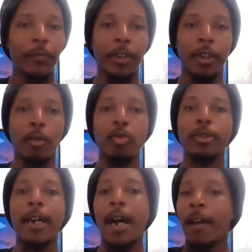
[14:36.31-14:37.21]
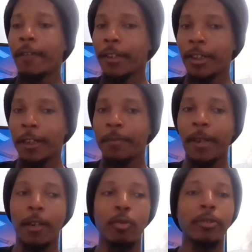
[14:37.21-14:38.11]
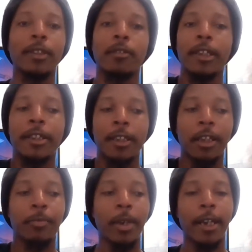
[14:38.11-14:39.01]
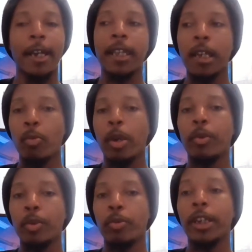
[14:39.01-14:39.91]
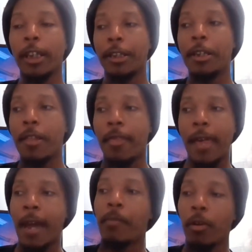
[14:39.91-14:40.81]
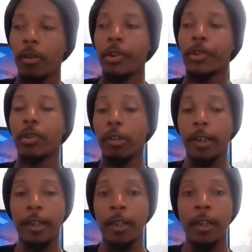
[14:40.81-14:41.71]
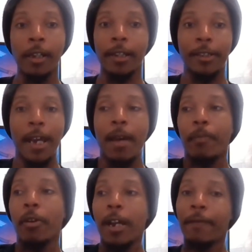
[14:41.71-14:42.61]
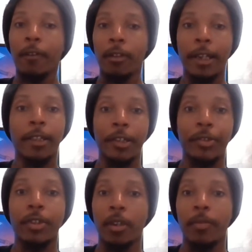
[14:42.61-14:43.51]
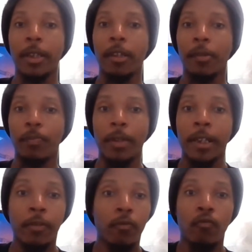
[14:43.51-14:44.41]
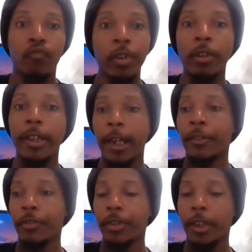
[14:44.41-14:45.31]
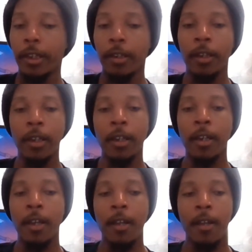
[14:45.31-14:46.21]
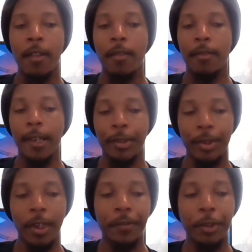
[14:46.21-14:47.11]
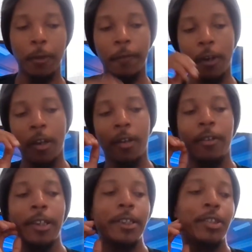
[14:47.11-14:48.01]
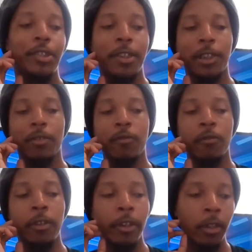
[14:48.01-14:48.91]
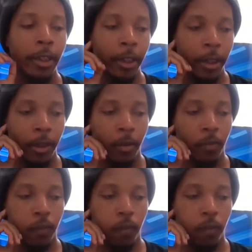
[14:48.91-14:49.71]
who's the obvious suspect, who's the least suspect. I can't wait until we get into that part of the story, because that part I feel like this is going to be like really interesting. This stuff so far is just really.